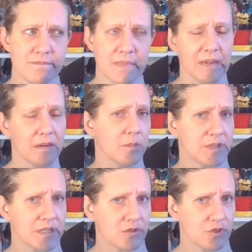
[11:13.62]
And I hope
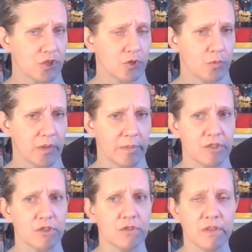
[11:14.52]
season 2 will be
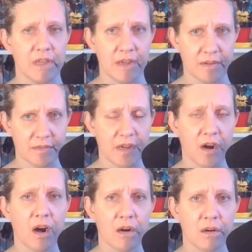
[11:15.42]
too. They
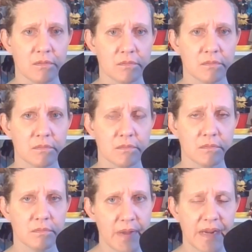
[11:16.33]
are
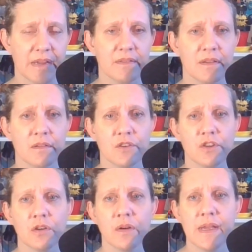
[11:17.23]
making season
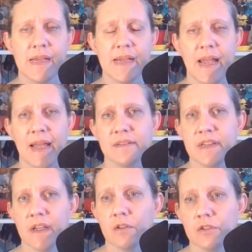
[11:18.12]
2. And
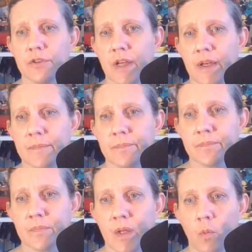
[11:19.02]
Diego Luna
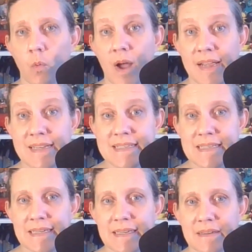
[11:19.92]

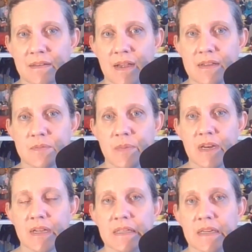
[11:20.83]
wisely has made
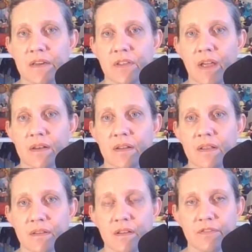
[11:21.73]
it clear that
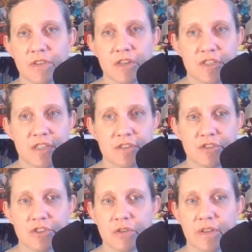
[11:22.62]
he's going to finish season
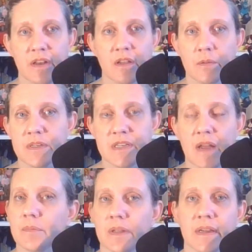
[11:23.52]
2 and then he'll be
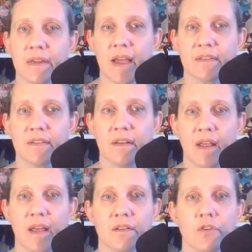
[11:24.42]
done playing Cassian
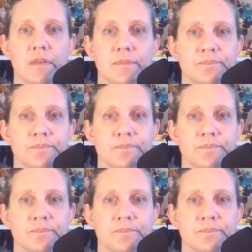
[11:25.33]
Andor.